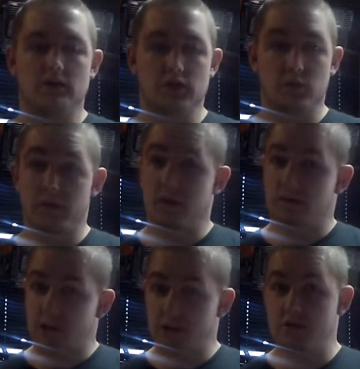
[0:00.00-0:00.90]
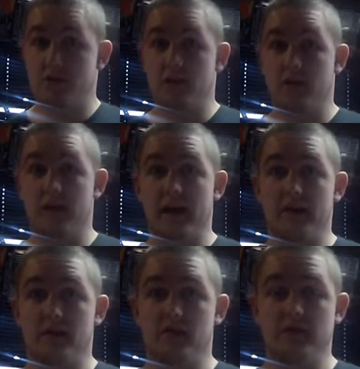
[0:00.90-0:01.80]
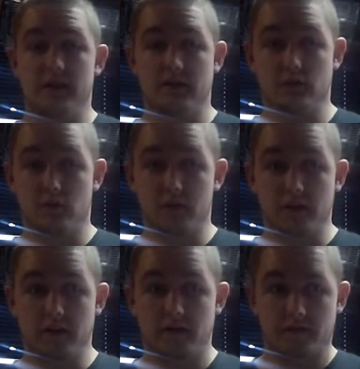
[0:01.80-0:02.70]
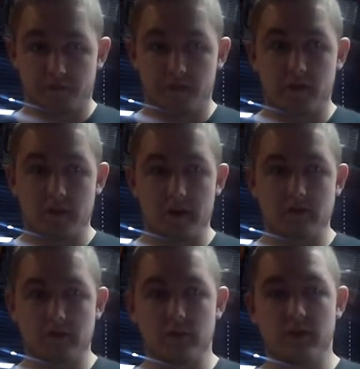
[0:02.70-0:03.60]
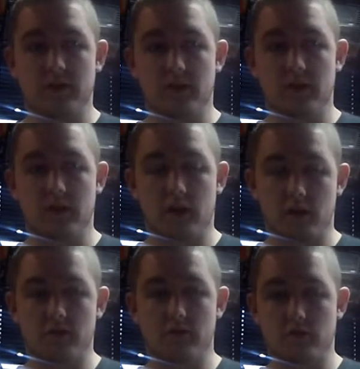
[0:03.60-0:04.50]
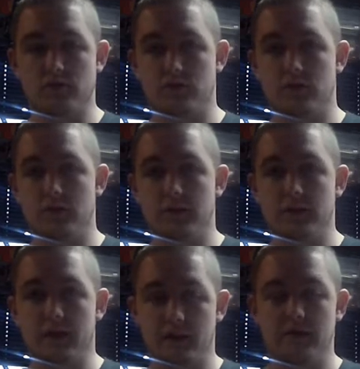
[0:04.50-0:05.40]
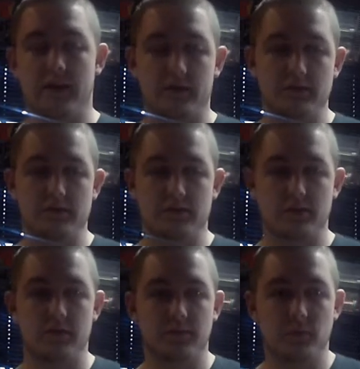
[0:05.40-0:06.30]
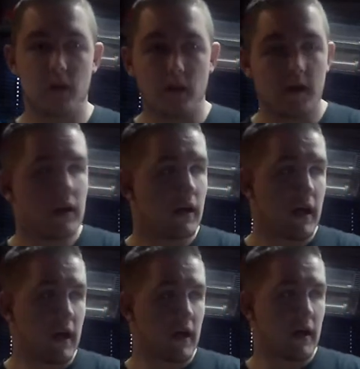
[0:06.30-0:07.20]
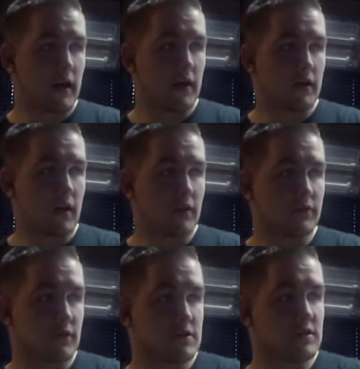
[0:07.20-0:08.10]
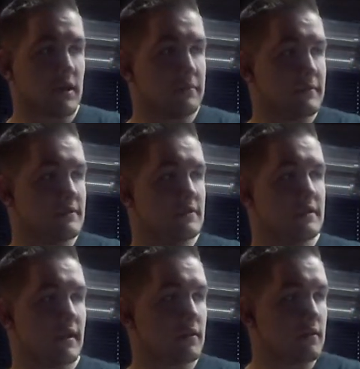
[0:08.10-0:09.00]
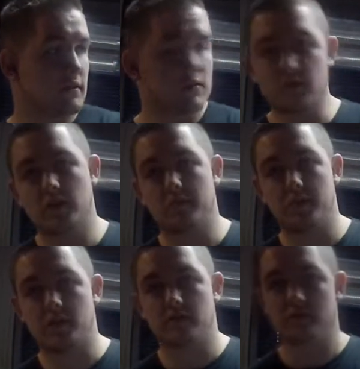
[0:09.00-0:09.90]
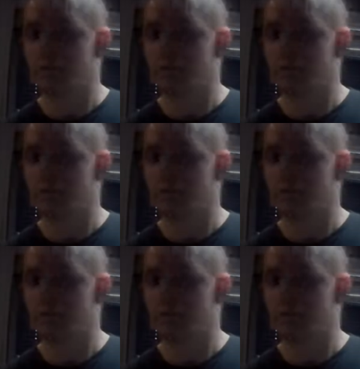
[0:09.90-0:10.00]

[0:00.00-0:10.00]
So we are changing all that out and going full out with a AudioControl one there now. So, and our first step is to tear the truck apart.